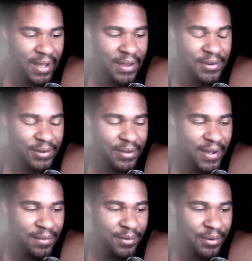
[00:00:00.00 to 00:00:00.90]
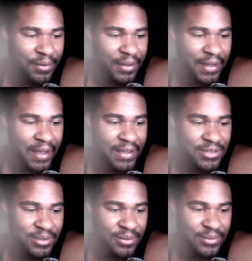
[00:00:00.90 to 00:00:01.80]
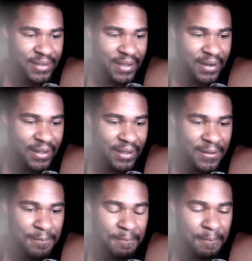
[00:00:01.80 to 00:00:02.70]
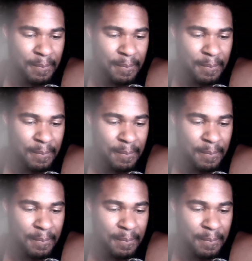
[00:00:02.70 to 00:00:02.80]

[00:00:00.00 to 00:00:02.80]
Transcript: undercover gangsters that um,